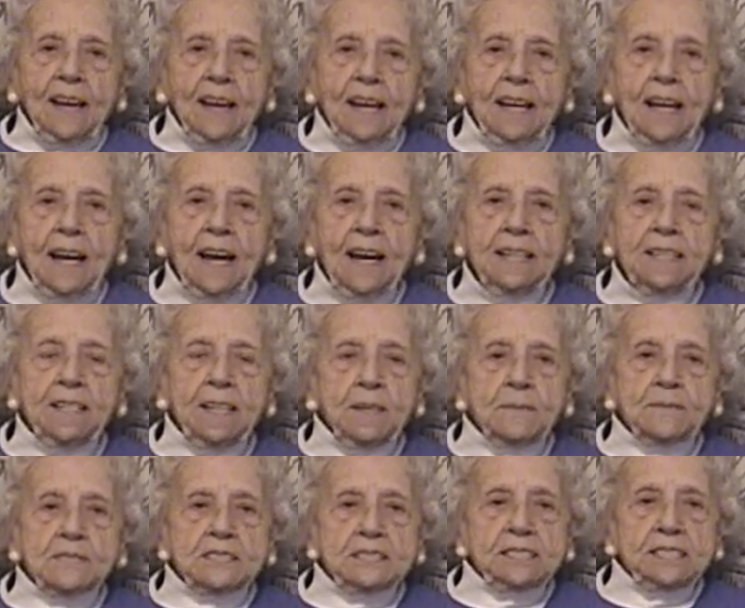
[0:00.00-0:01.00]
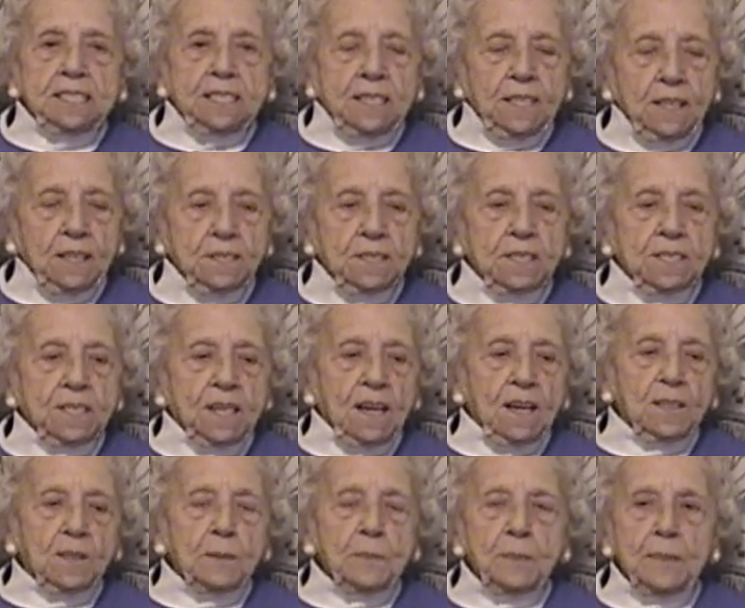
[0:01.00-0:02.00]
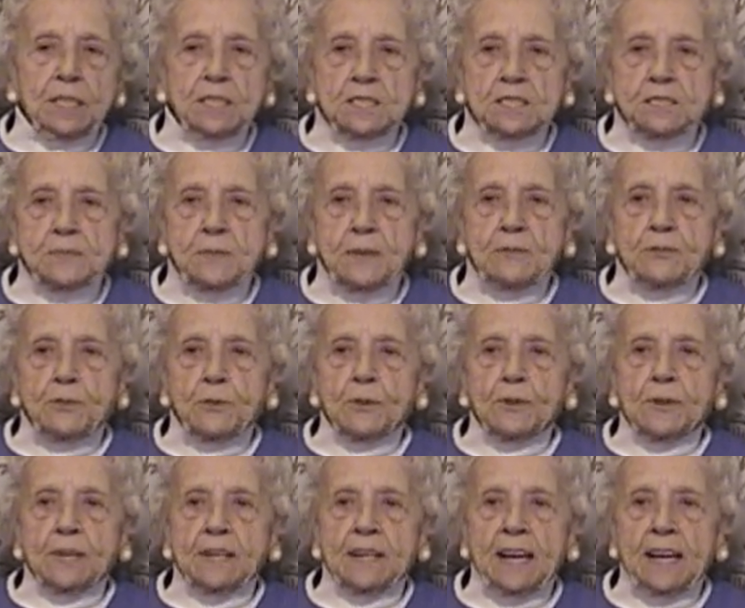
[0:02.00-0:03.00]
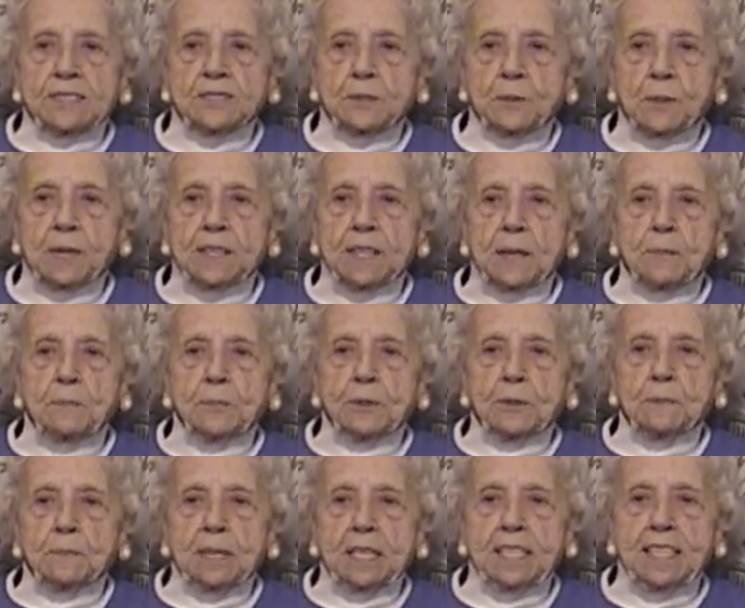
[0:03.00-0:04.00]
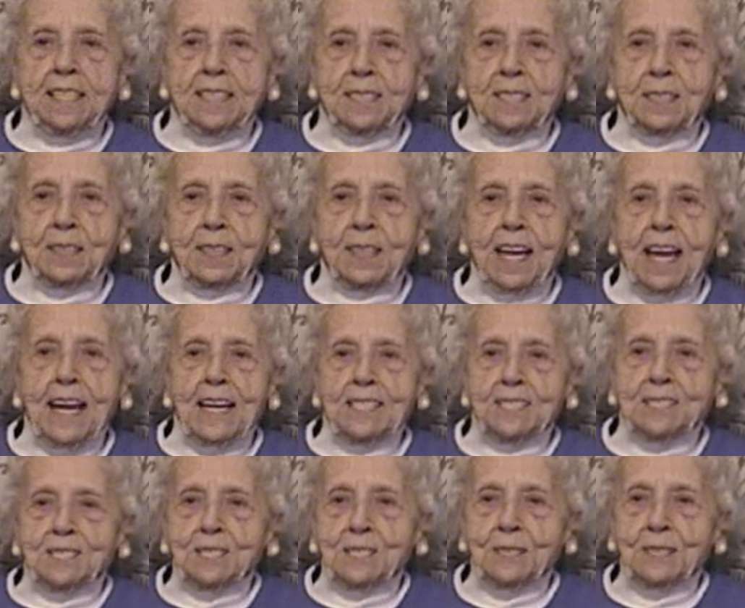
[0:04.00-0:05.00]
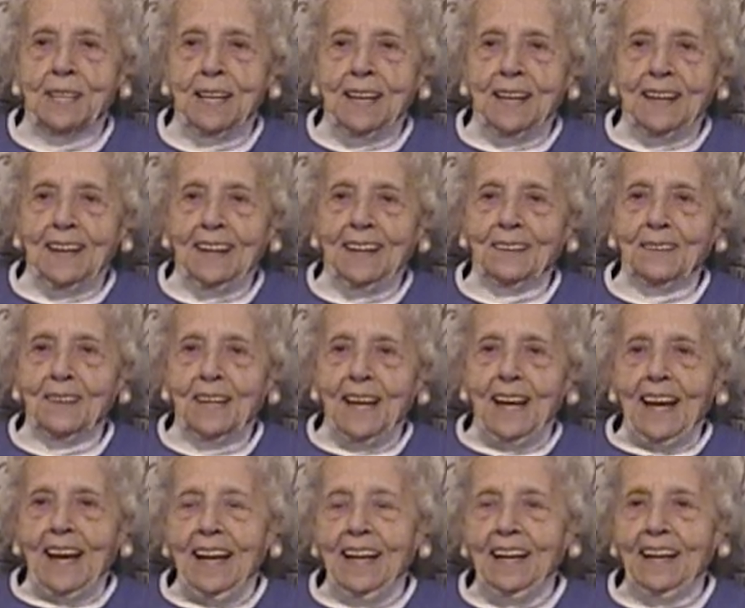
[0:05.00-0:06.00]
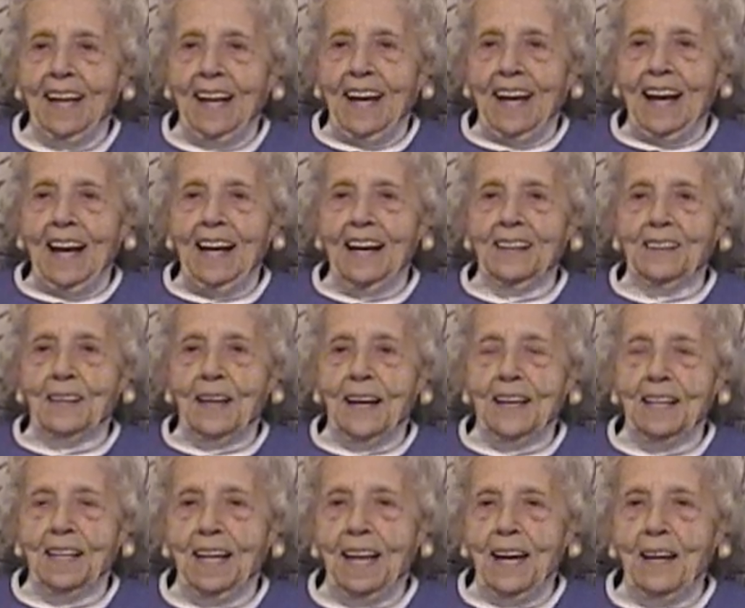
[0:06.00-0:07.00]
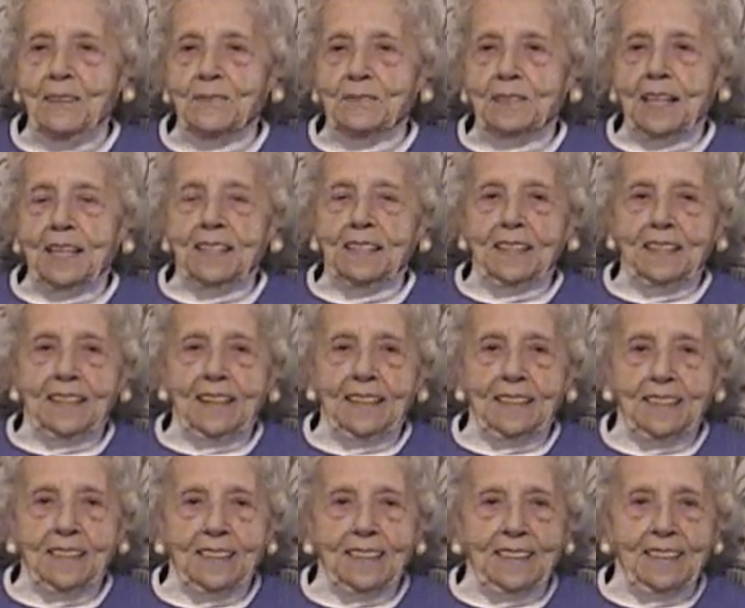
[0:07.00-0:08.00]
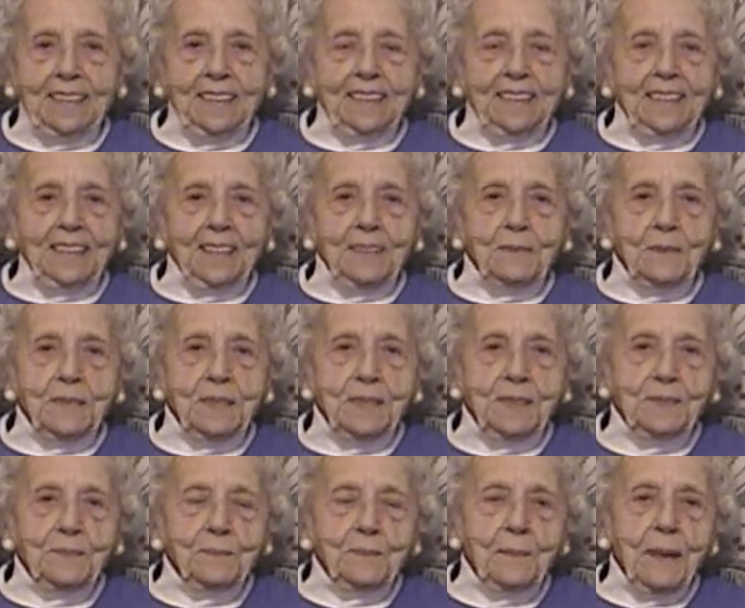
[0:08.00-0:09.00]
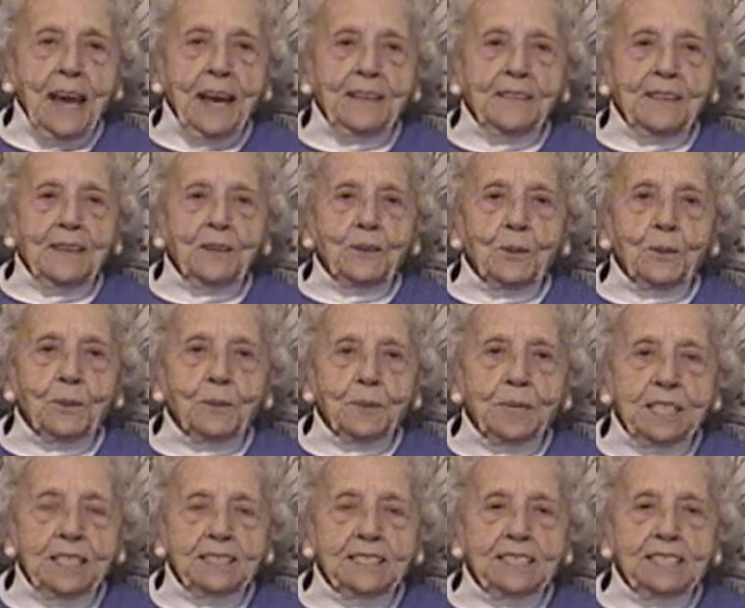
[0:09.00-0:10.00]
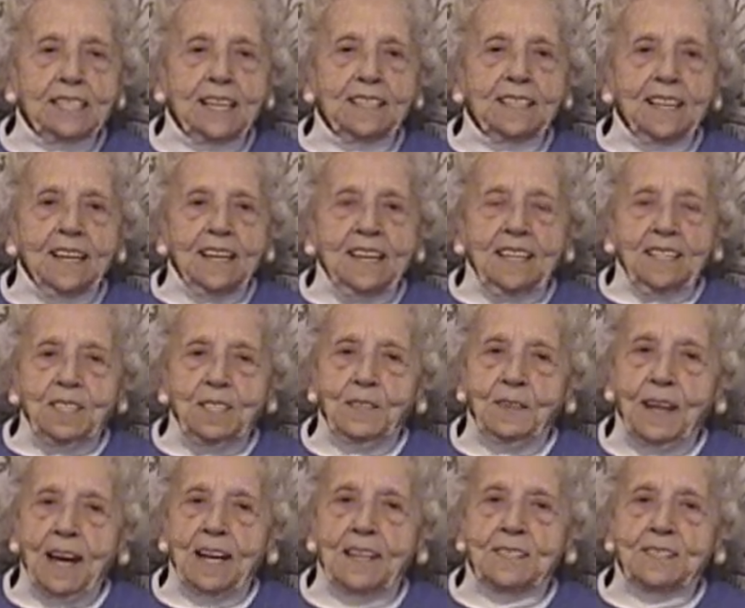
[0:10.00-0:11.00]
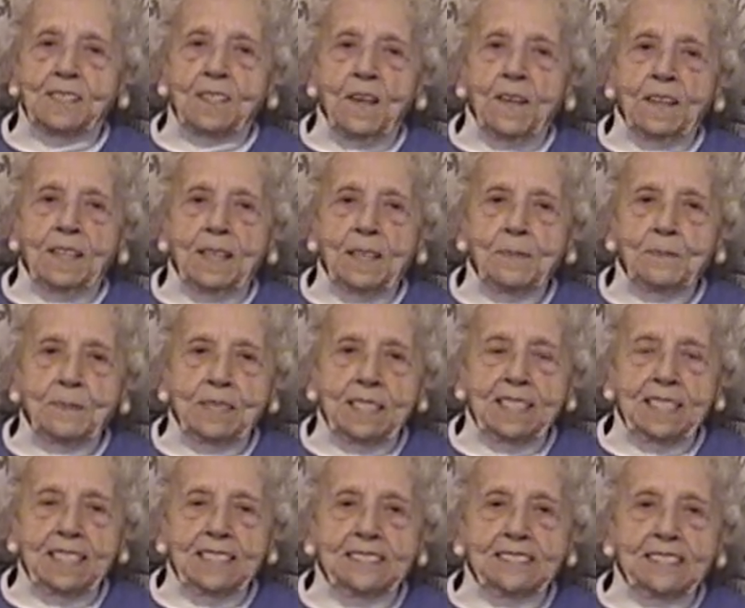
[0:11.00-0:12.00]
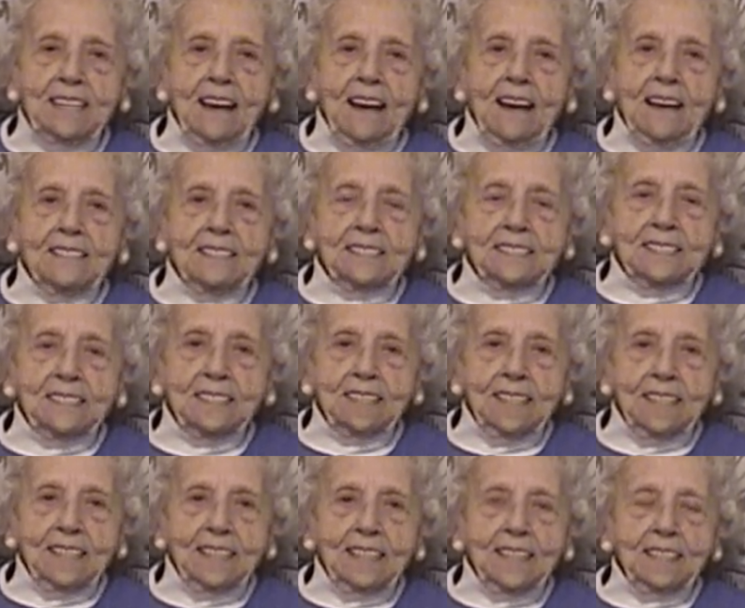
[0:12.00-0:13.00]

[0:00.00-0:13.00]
And I'd never seen $100 bills before, and that's where they put me into cash. I laughed. The man that owned it said, "You got to talk up to these guys," and